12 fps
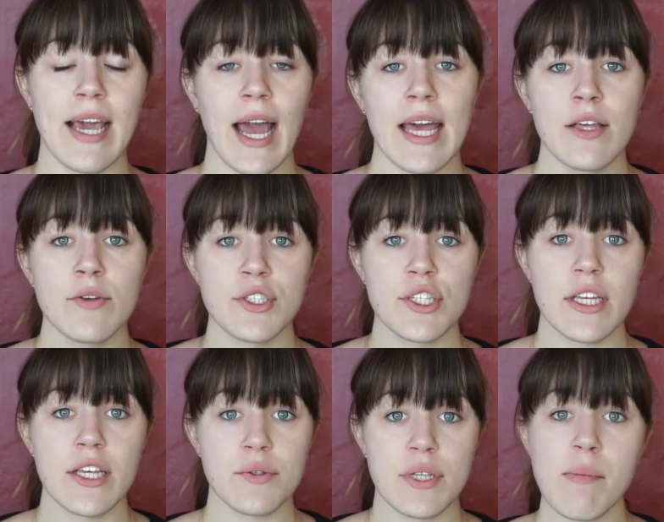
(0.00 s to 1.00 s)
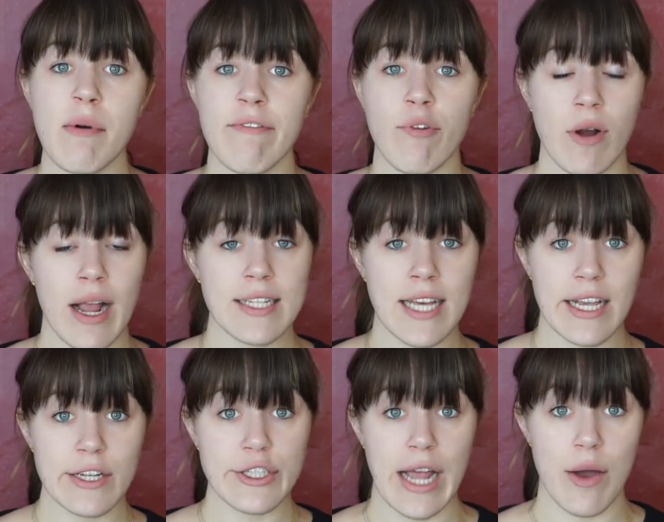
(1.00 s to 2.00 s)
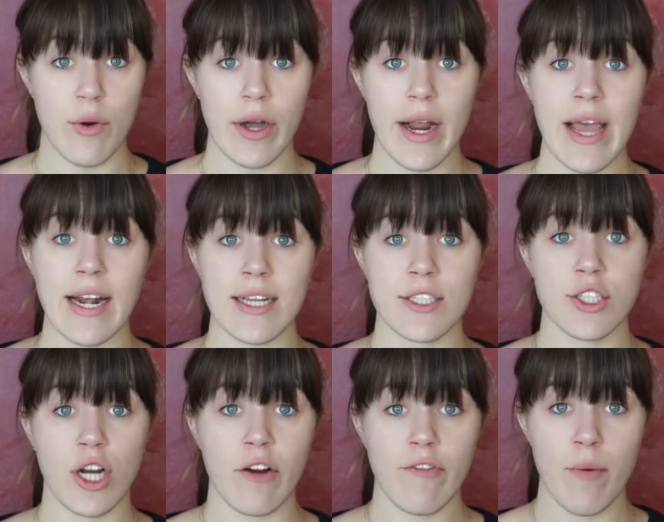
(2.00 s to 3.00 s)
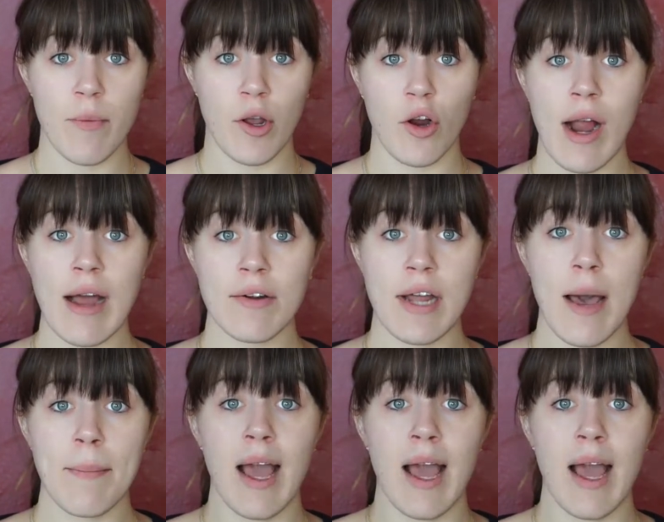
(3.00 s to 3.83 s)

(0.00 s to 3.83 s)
I usually use it before I take a shower, and I start from the ground up.